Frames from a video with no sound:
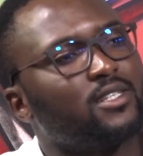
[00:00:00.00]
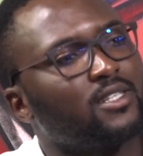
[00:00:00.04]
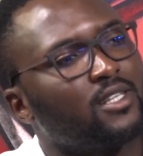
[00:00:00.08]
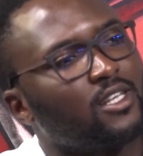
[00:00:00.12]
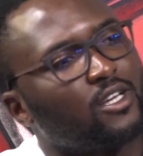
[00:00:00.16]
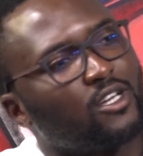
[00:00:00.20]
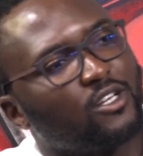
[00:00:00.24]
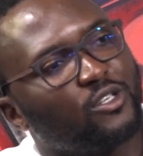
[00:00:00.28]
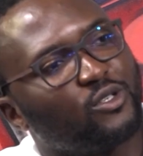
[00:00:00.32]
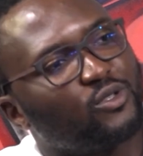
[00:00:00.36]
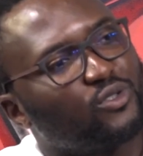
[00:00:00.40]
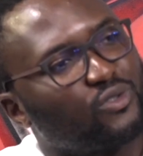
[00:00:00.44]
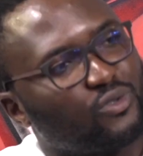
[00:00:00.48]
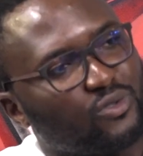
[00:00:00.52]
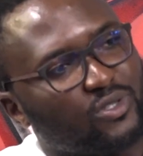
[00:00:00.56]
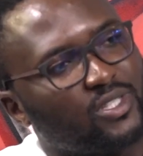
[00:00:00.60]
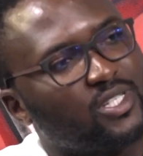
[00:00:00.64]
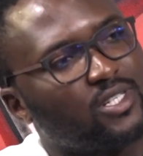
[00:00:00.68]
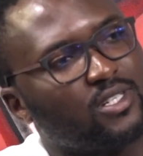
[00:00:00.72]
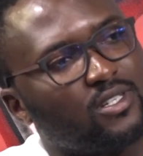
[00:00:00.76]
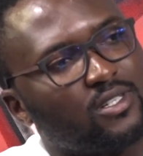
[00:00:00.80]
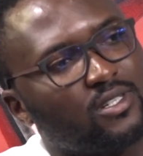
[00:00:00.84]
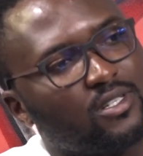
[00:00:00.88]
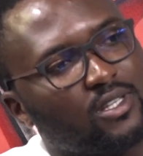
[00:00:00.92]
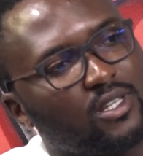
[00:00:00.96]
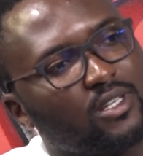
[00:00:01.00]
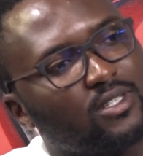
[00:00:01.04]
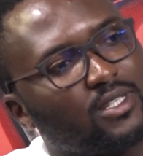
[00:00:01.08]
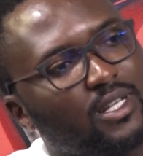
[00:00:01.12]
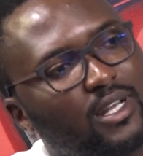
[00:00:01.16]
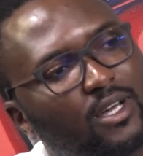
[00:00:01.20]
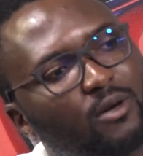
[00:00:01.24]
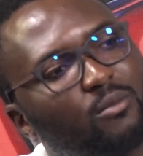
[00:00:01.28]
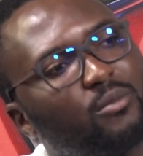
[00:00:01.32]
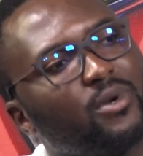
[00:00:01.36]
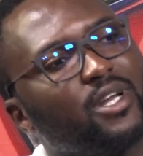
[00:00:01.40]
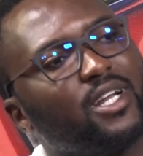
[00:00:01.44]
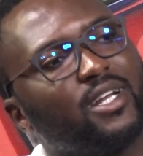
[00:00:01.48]
They can use to treat things
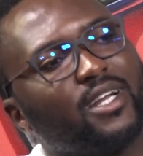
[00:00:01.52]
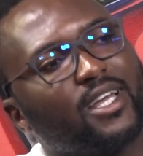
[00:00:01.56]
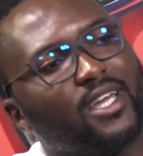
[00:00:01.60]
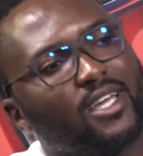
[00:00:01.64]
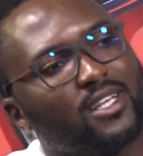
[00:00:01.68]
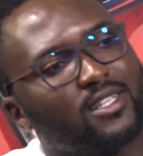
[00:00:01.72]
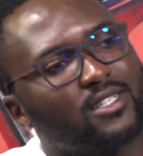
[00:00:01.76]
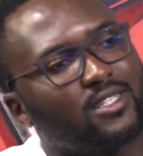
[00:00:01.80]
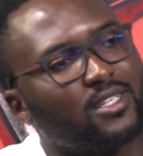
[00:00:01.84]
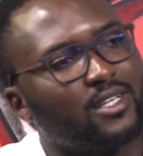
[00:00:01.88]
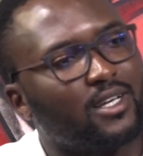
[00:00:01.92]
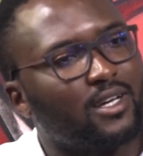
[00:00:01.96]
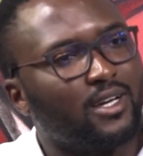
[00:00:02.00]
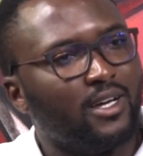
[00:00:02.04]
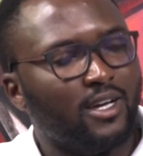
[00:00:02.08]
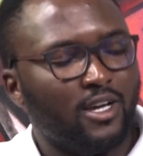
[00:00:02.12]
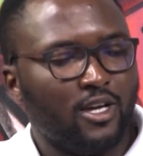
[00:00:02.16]
like brain cancer.